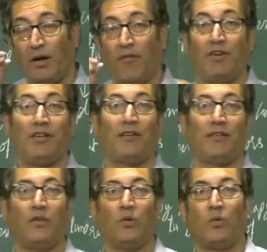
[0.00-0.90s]
which has a
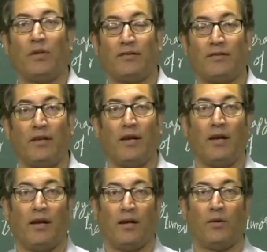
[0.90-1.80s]
nucleus,
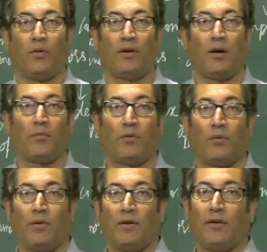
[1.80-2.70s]
and you will come to
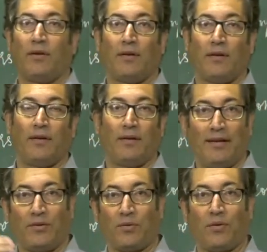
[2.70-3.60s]
know
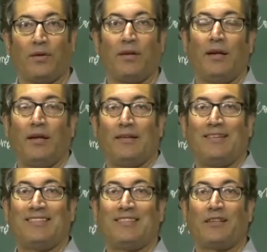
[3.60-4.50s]
later on,
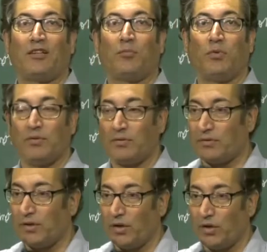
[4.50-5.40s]
this
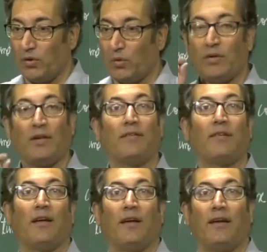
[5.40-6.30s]
Turnbull's nucleus
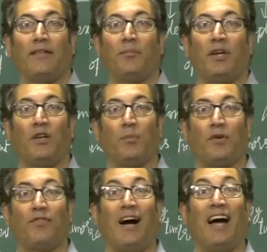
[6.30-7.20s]
is made up
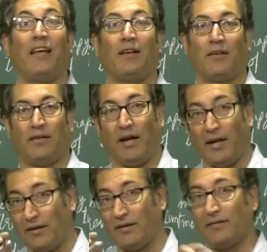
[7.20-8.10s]
of iron.
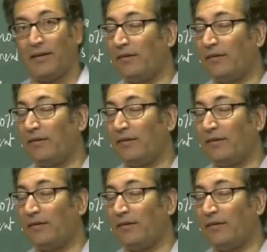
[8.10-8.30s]
Iron is at the